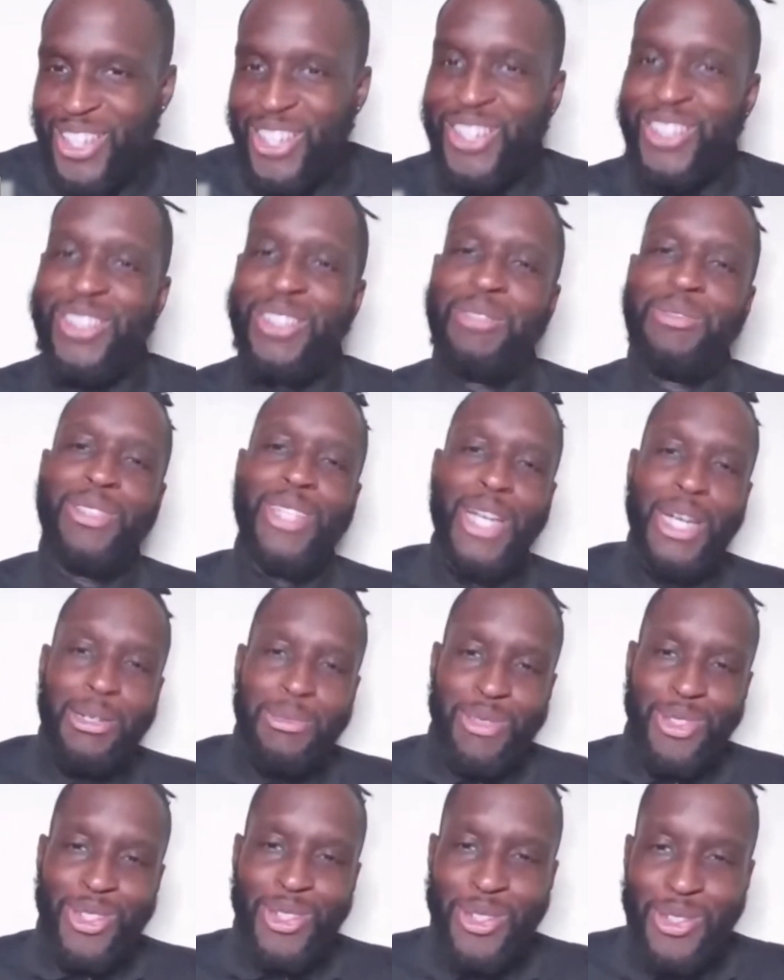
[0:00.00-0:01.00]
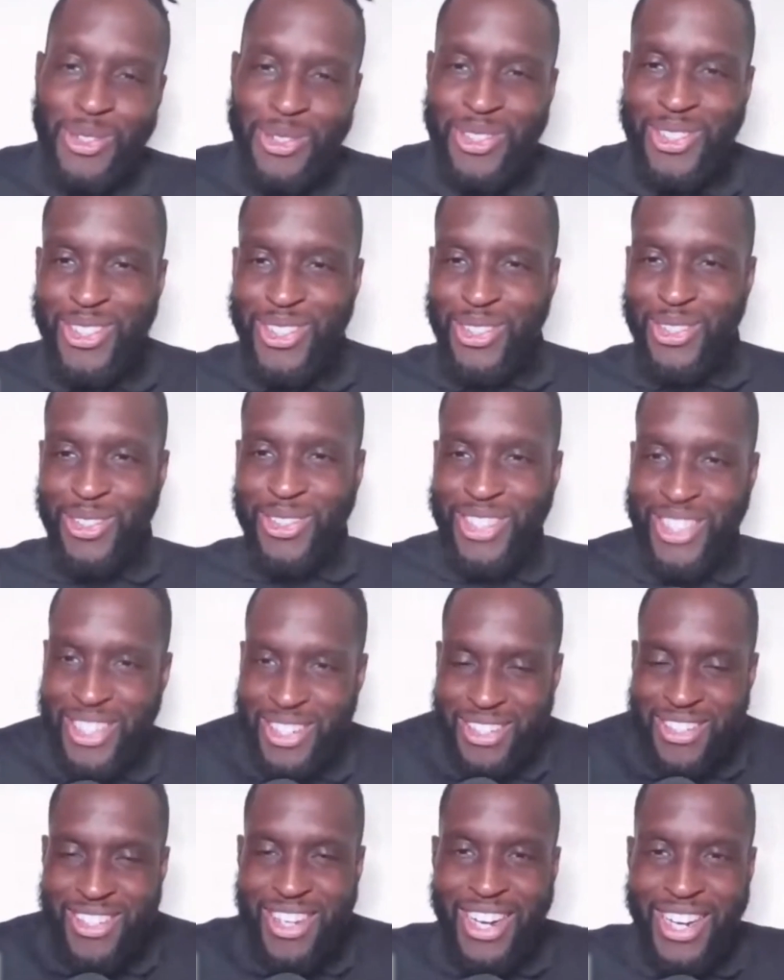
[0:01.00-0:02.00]
you know sometimes you know you know
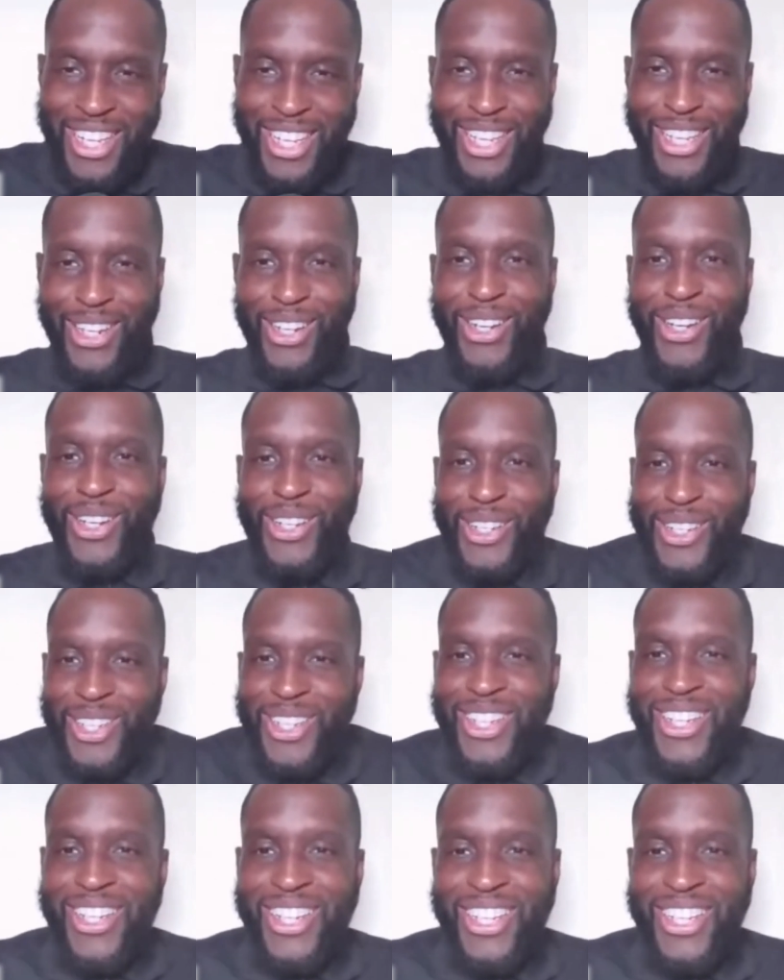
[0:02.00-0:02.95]
teachers got to get on